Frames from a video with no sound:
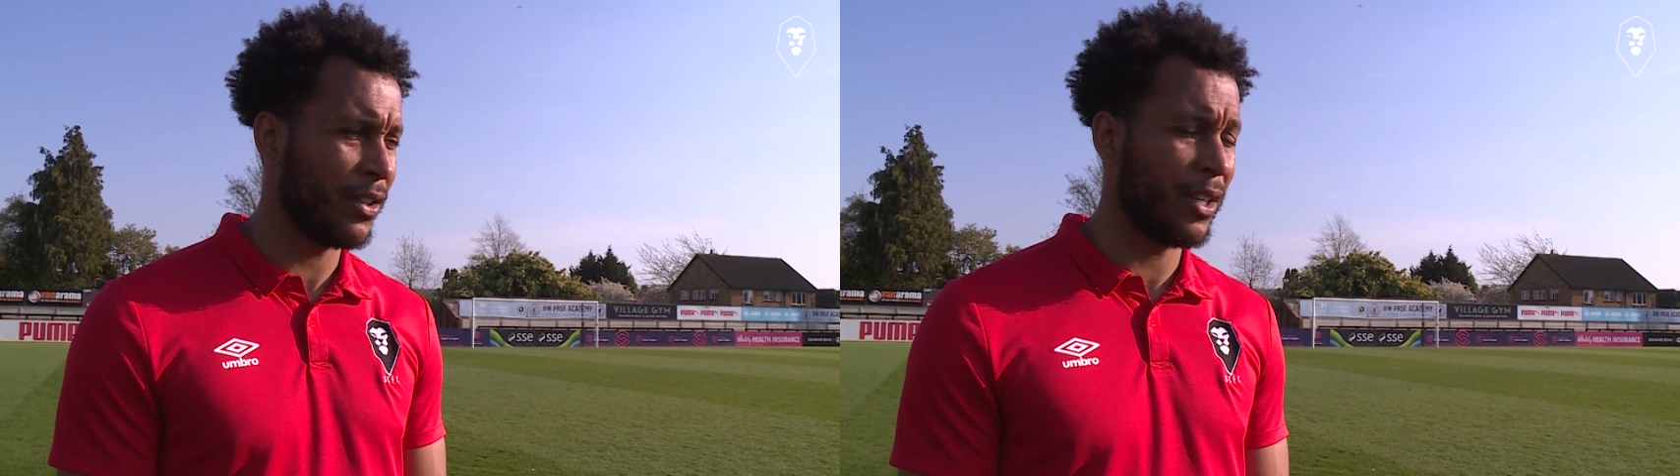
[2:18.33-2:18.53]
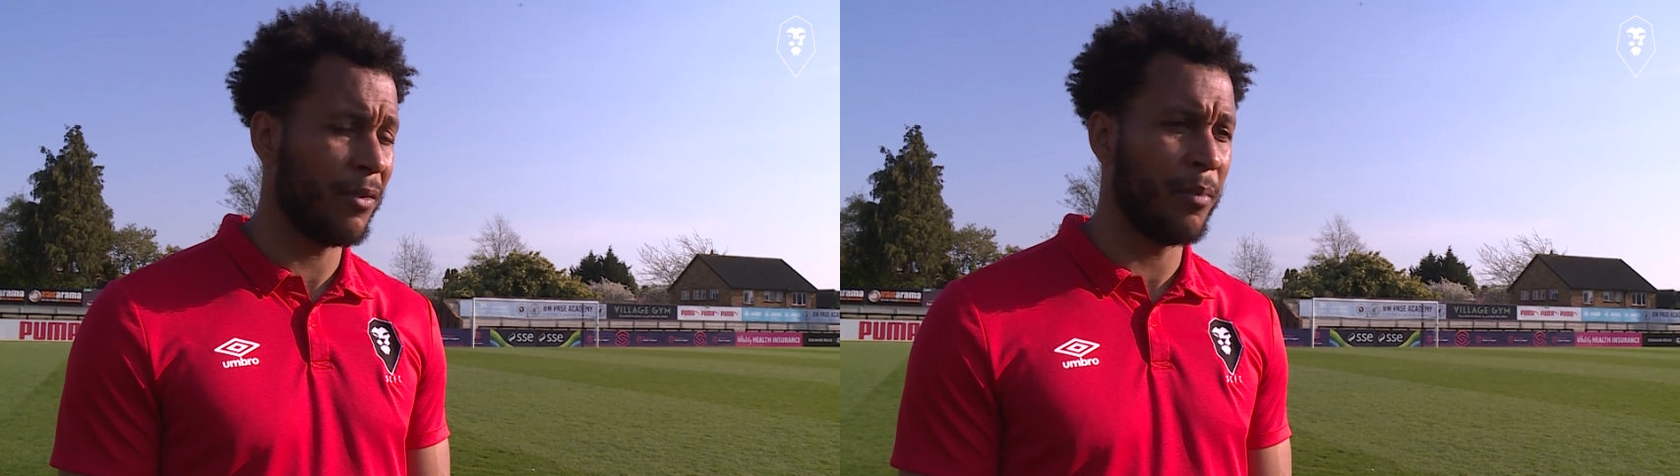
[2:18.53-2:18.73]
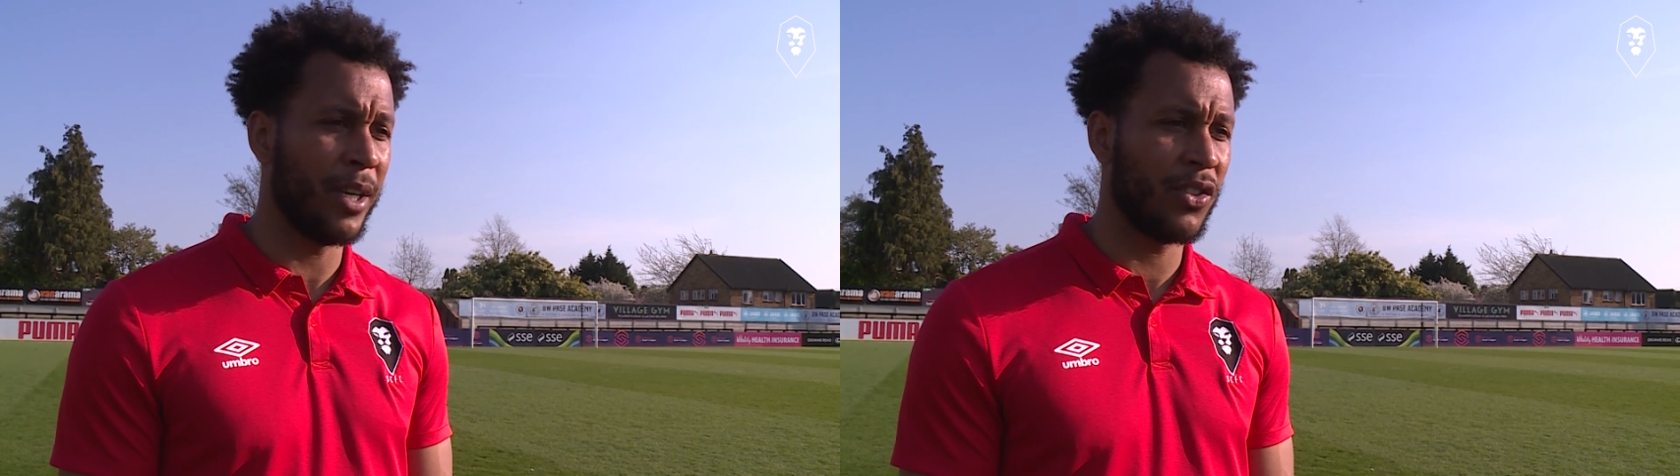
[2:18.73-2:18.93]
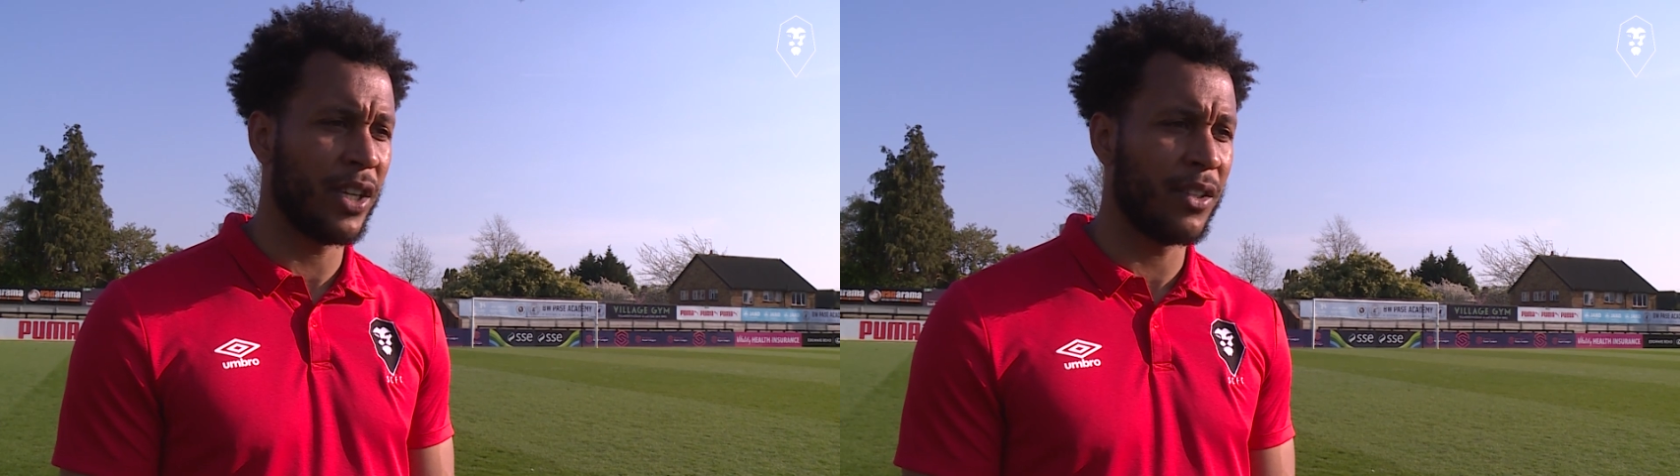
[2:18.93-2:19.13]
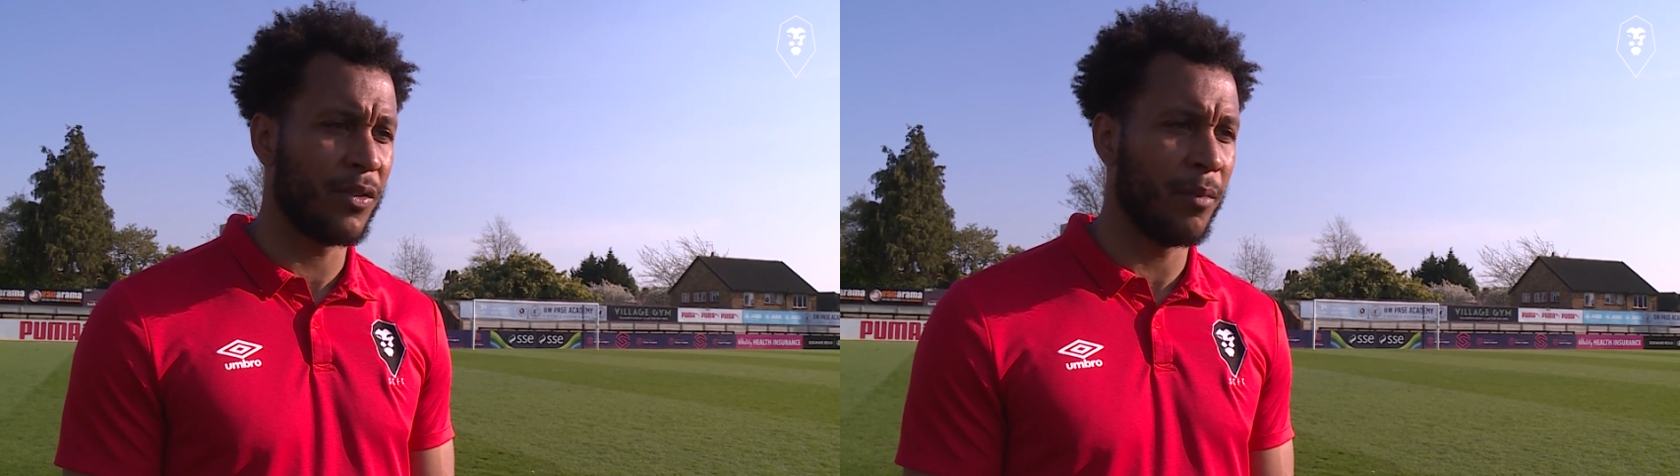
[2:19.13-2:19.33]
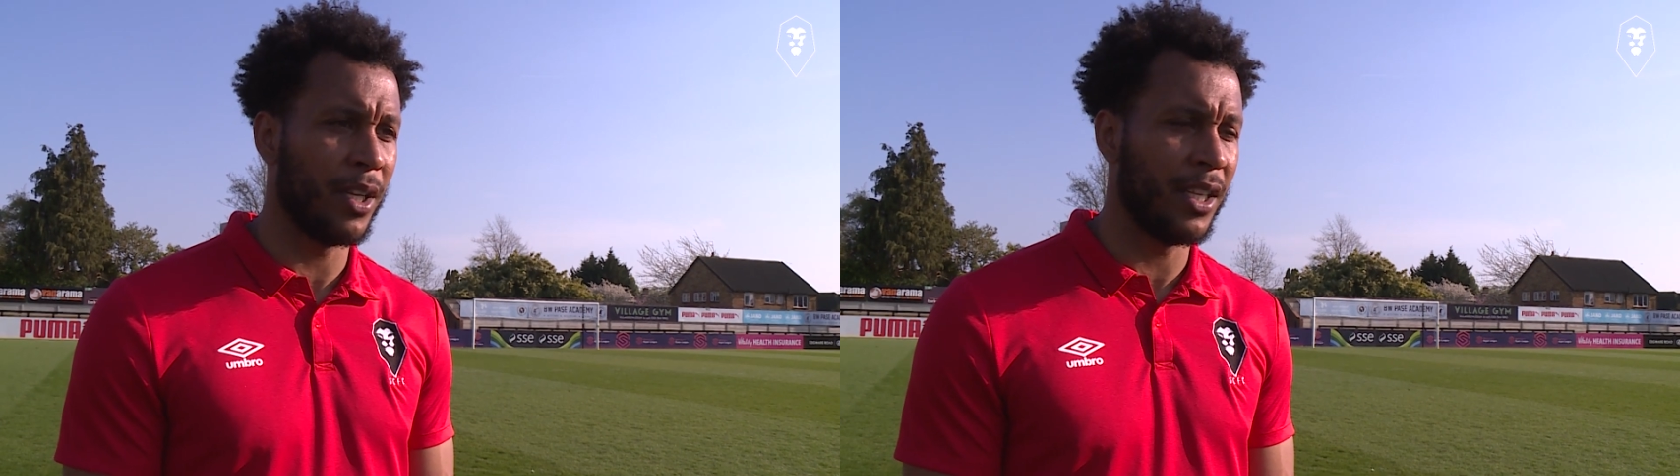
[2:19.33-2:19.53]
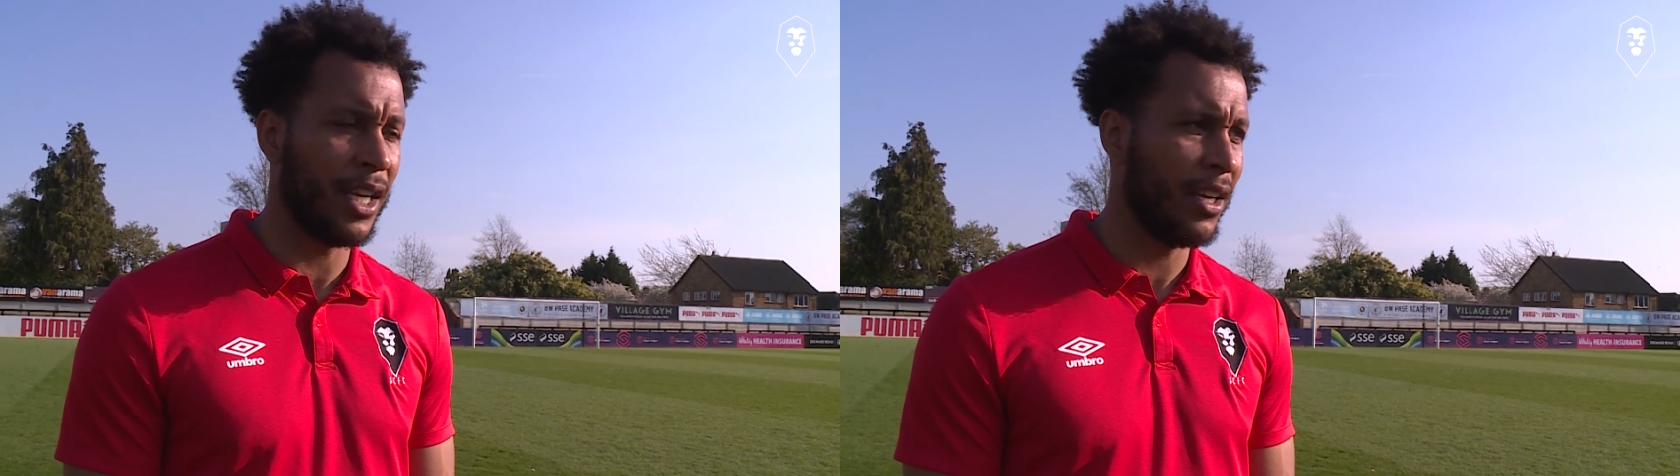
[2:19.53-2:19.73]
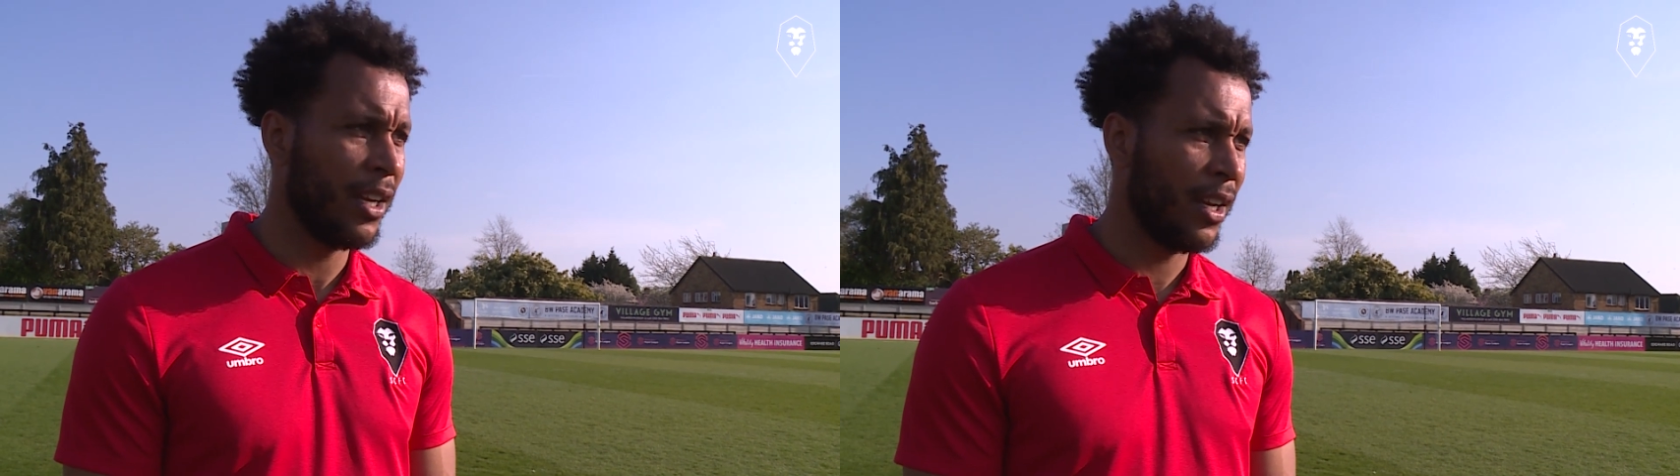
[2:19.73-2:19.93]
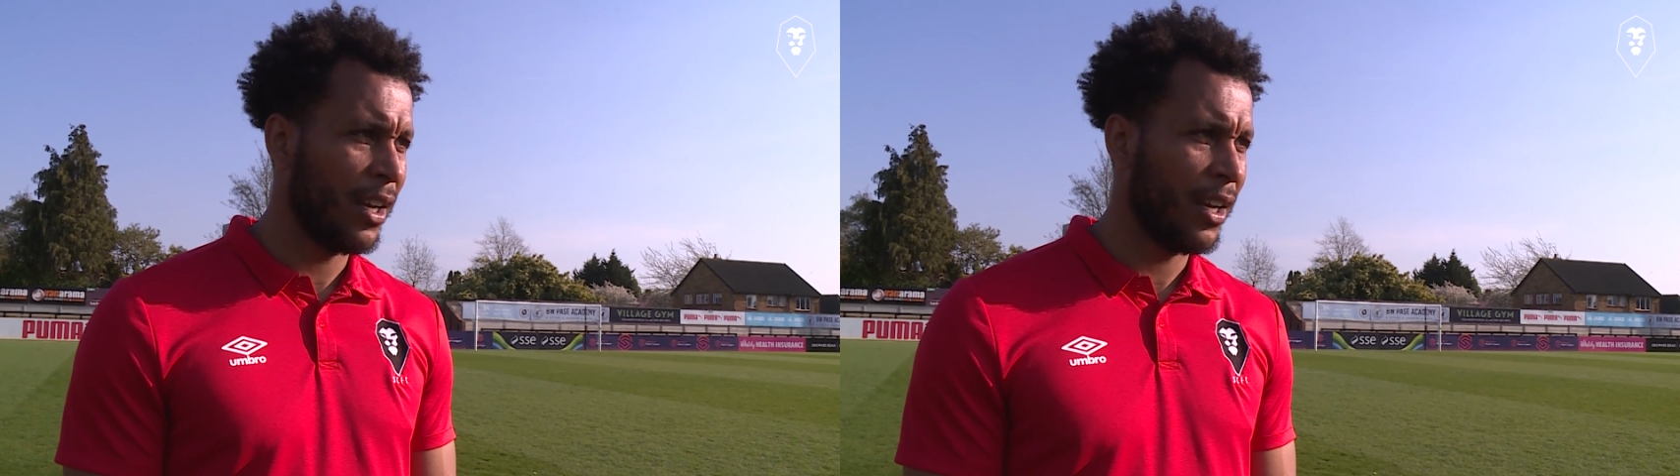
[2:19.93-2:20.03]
ourselves the best chance for Monday.